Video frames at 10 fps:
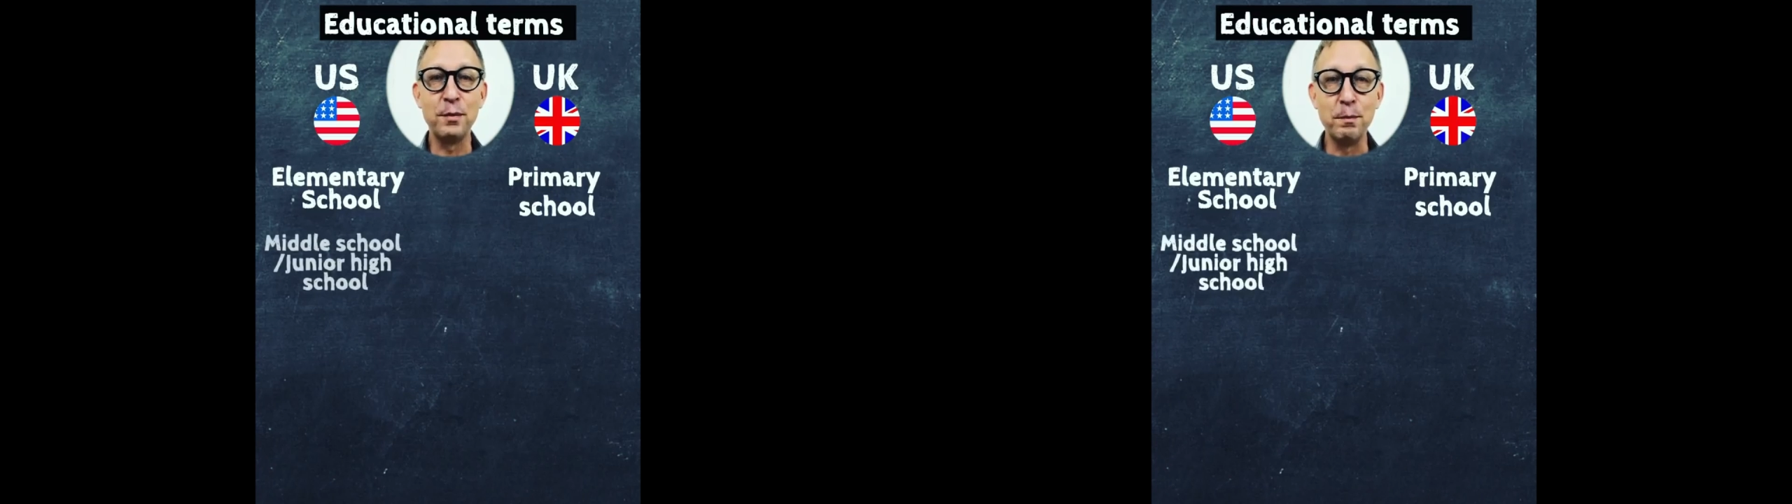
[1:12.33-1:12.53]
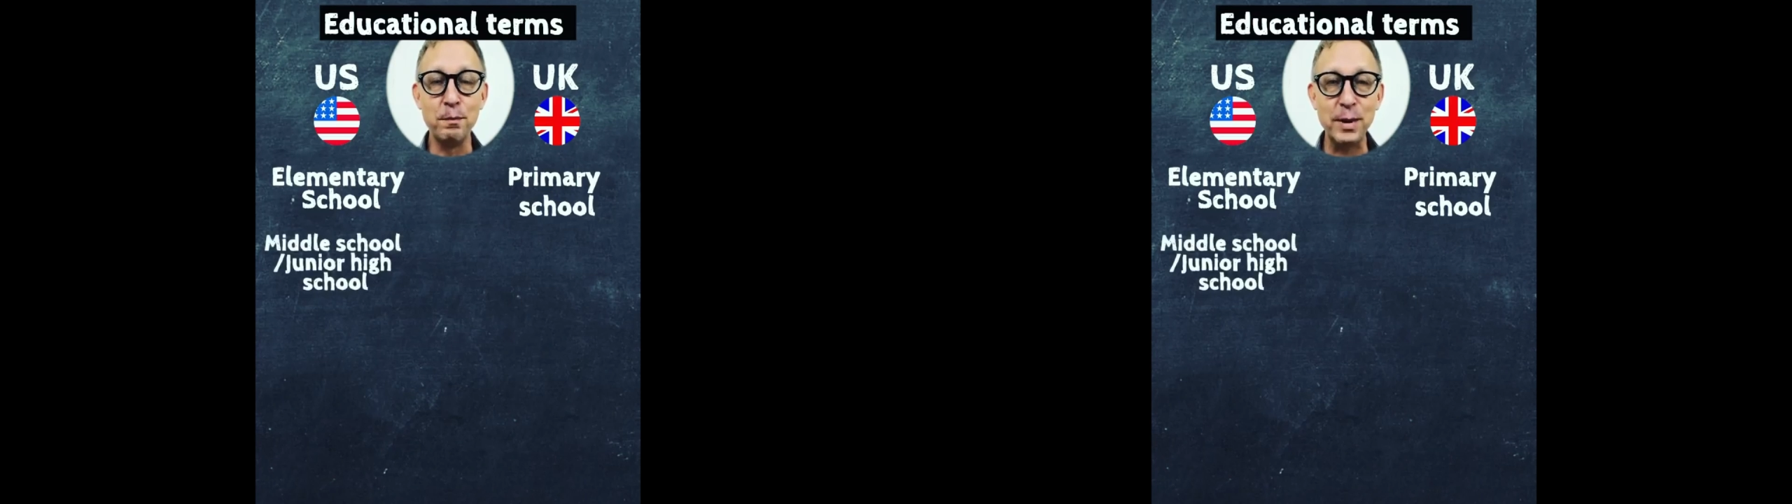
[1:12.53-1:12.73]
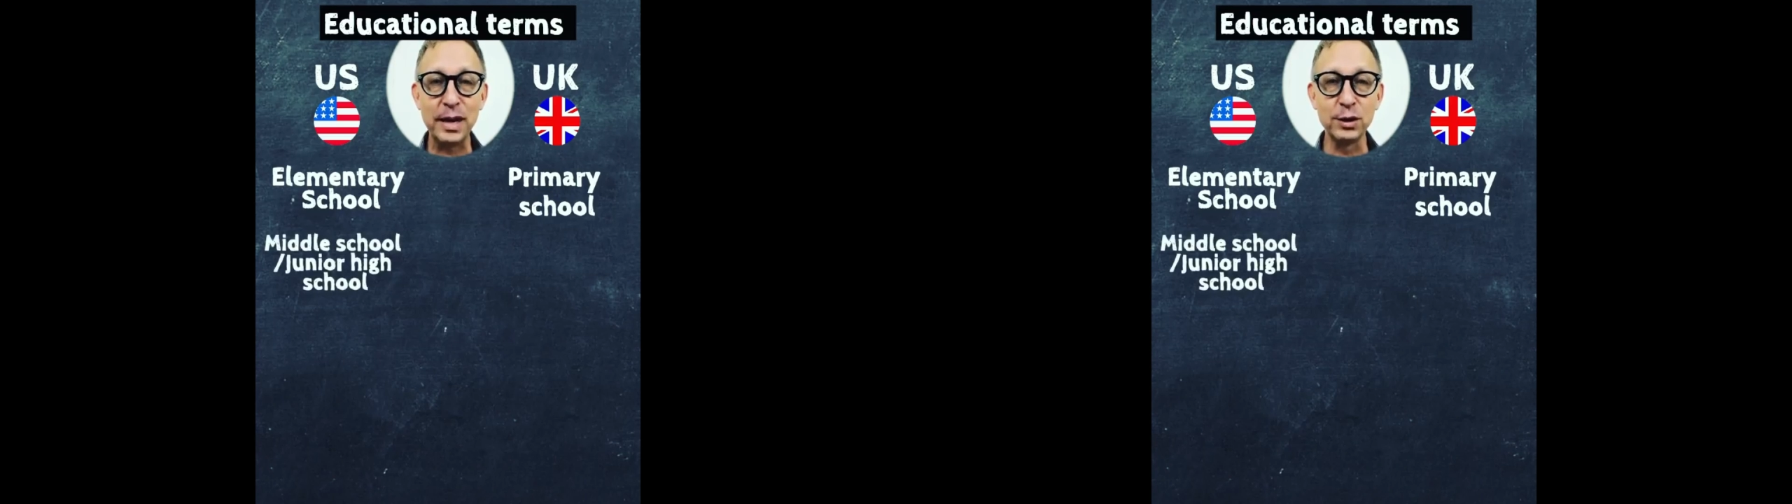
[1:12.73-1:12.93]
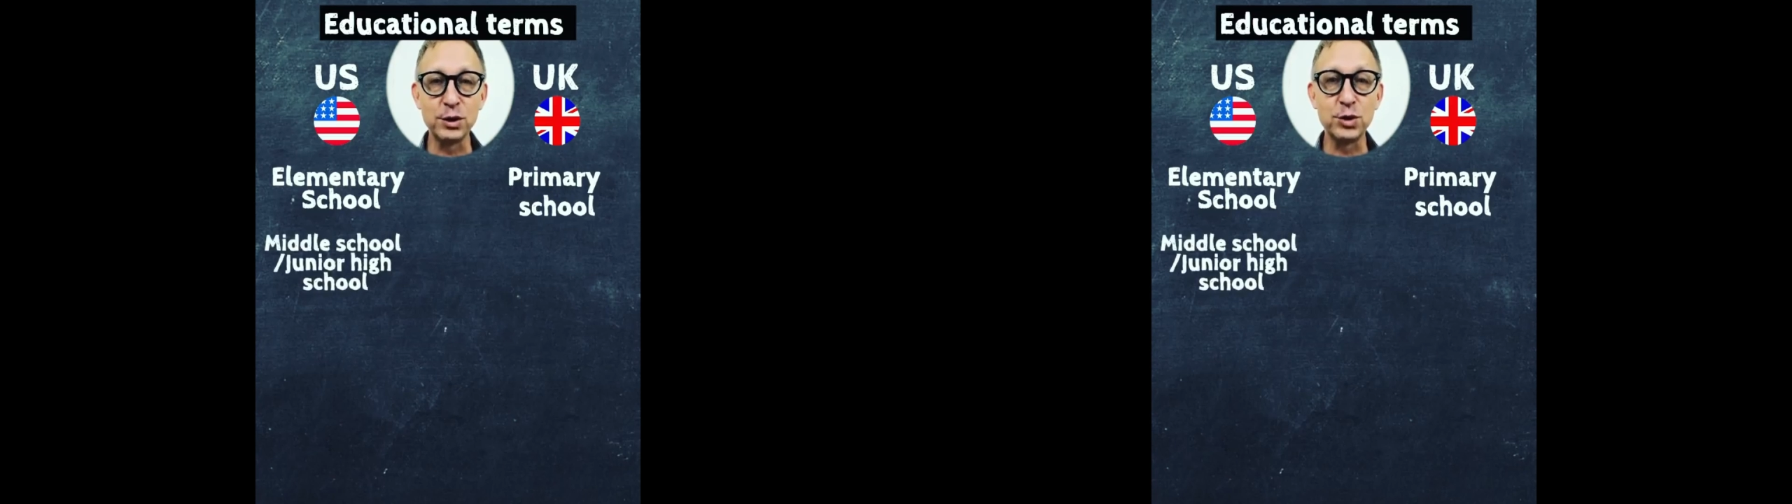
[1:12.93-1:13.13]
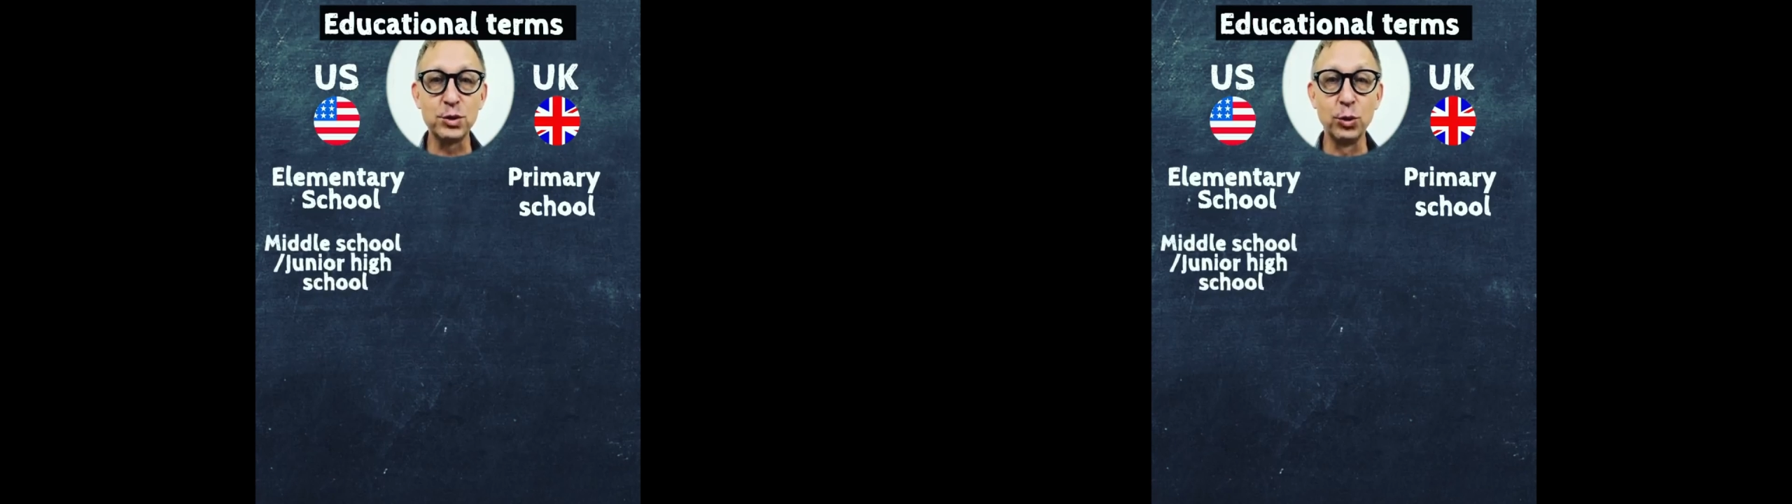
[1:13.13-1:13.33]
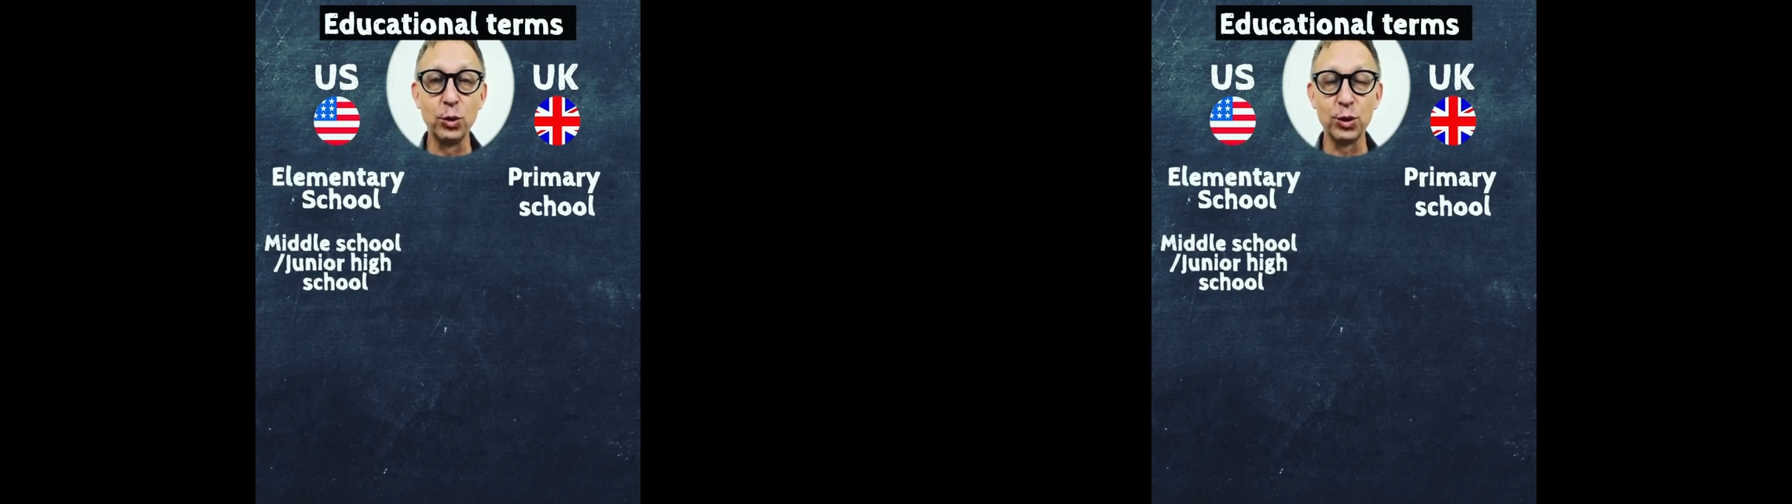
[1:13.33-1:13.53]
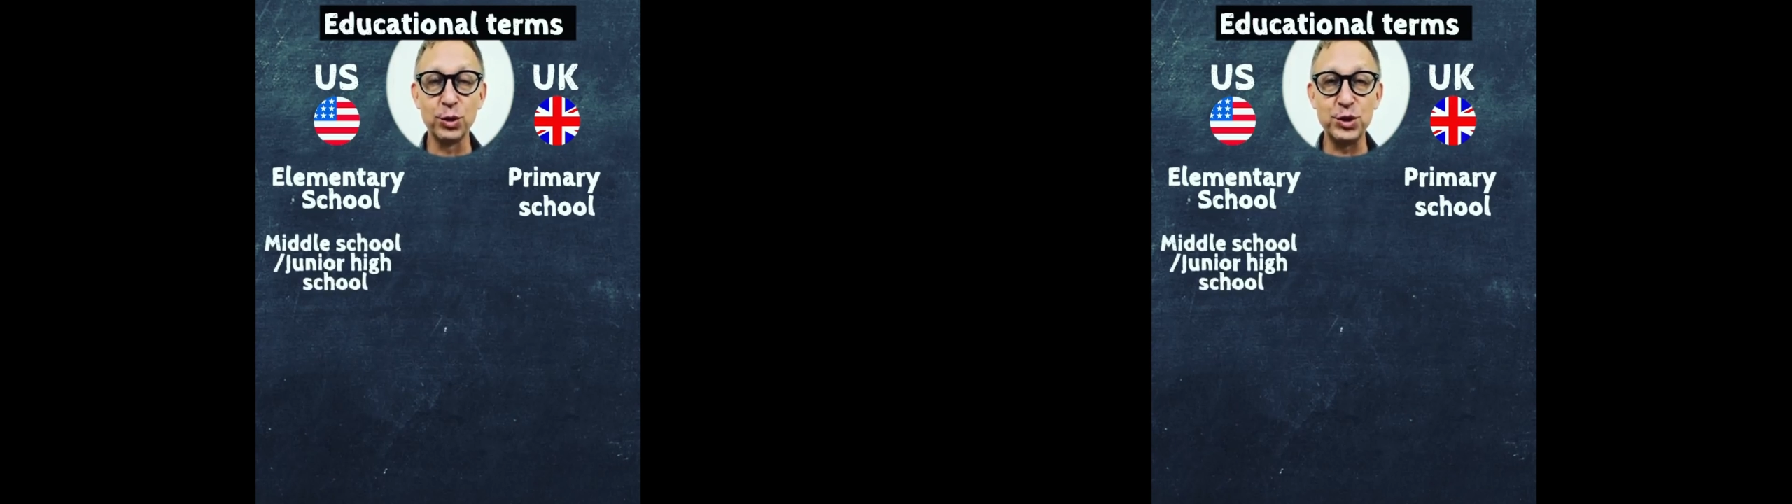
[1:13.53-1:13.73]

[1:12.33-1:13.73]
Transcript: Middle school or